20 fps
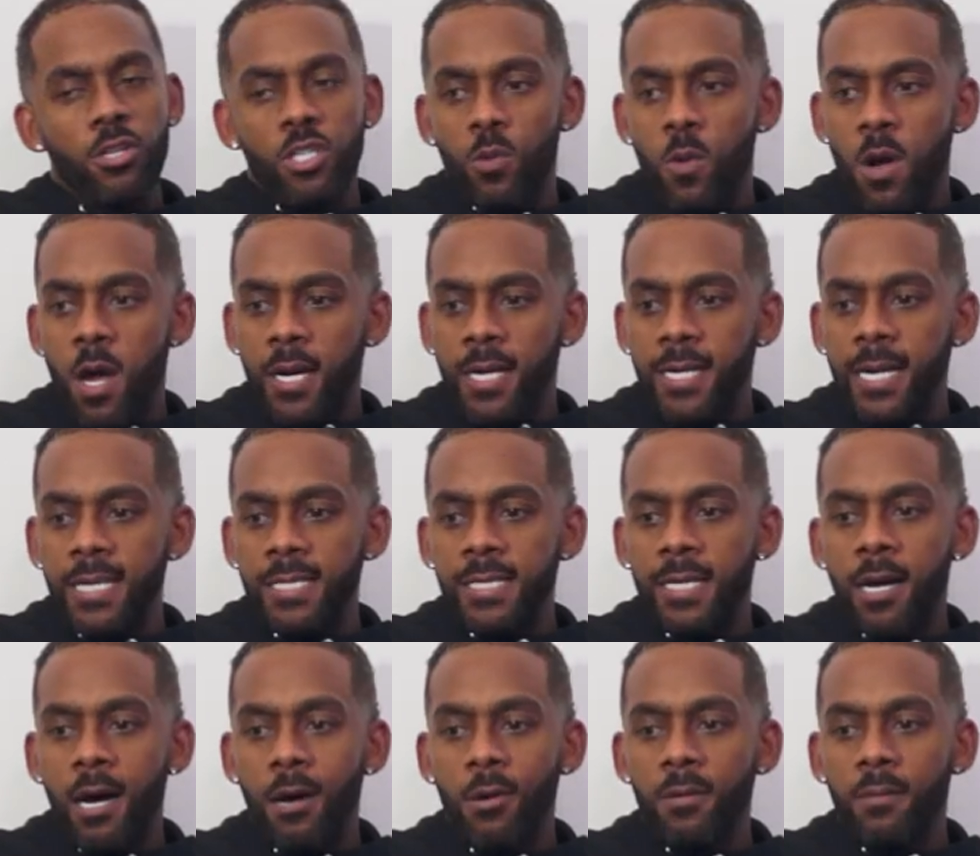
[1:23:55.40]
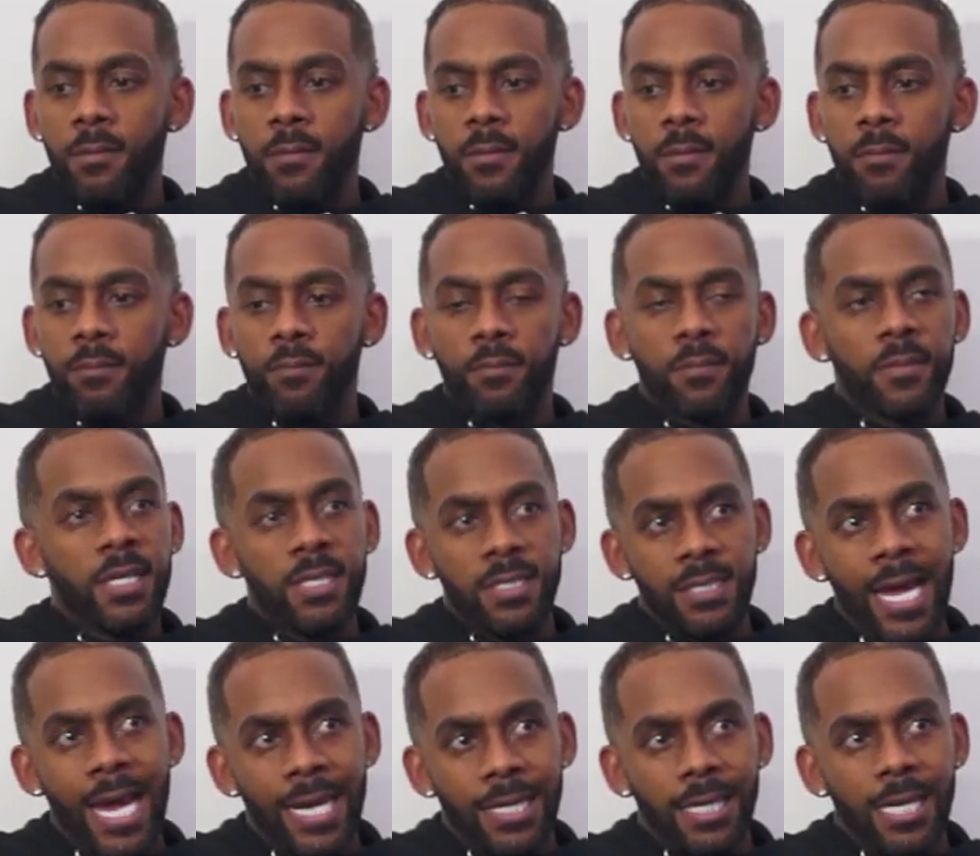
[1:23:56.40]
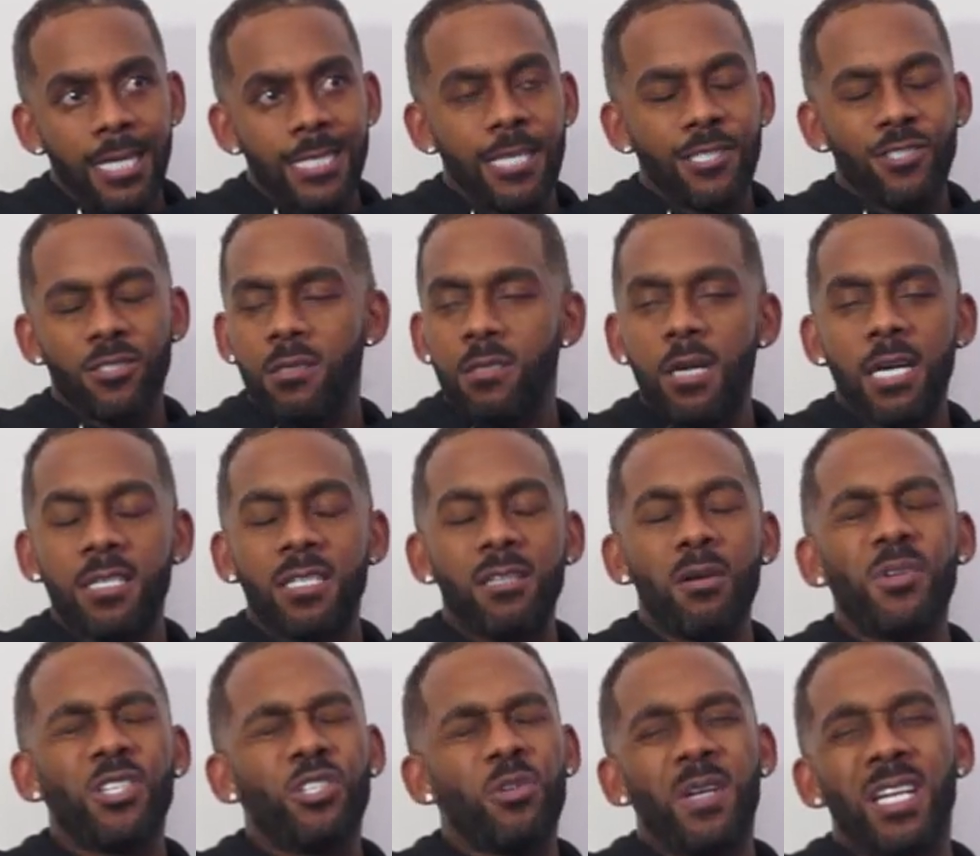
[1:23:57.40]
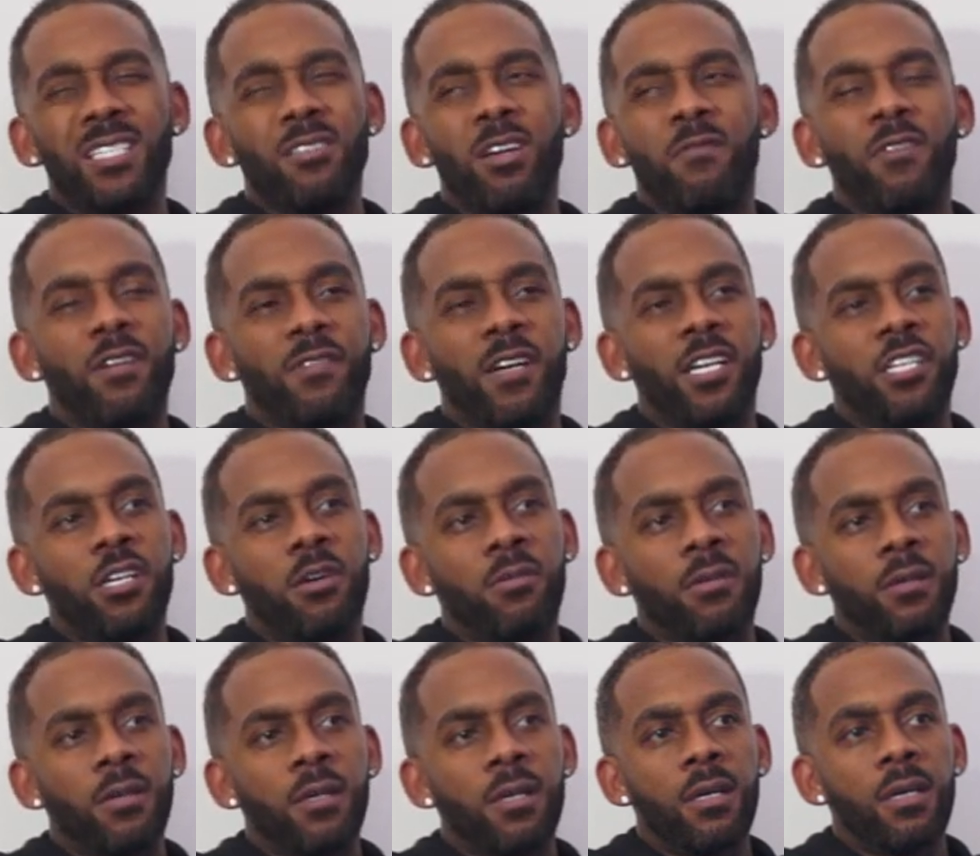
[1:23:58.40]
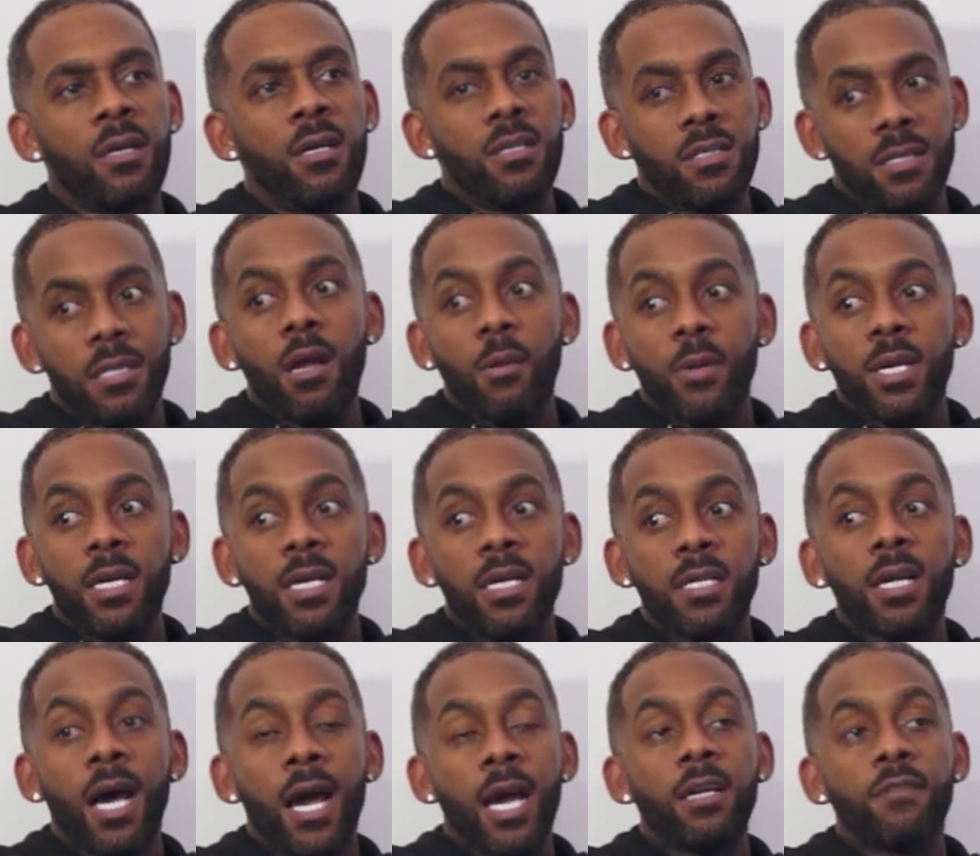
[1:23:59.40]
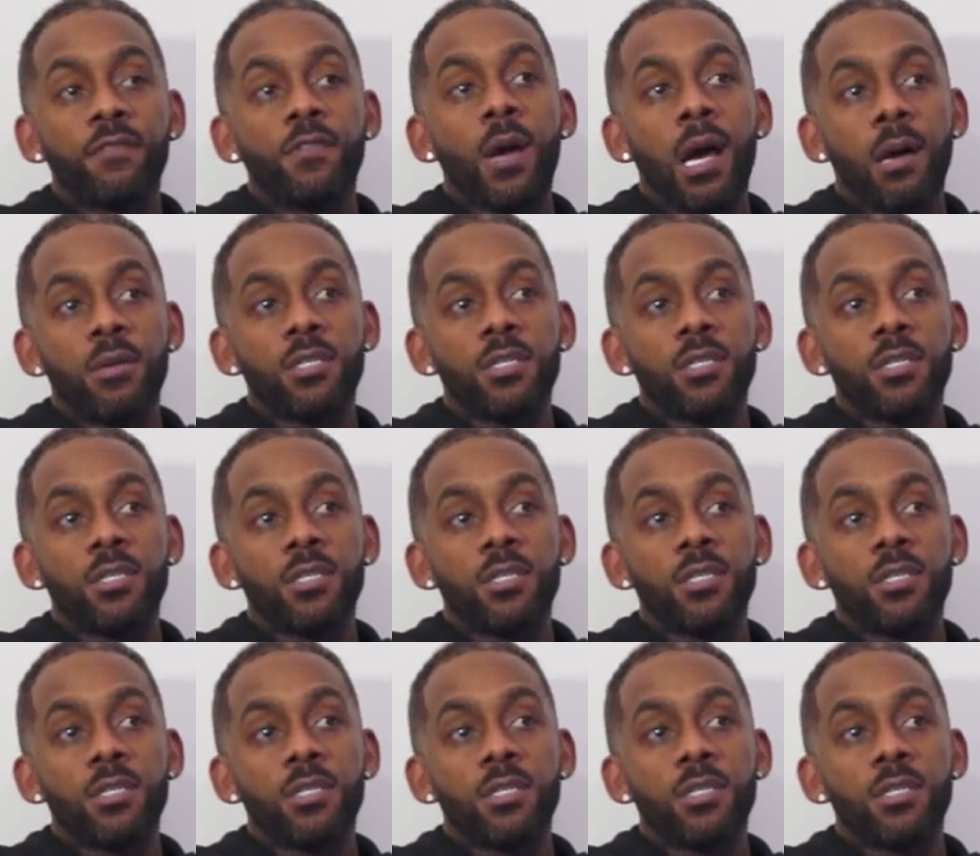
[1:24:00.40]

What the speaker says: got to work and they said, oh, he's dead. And I said, don't be stupid. That's not even a funny joke. So no, he died a few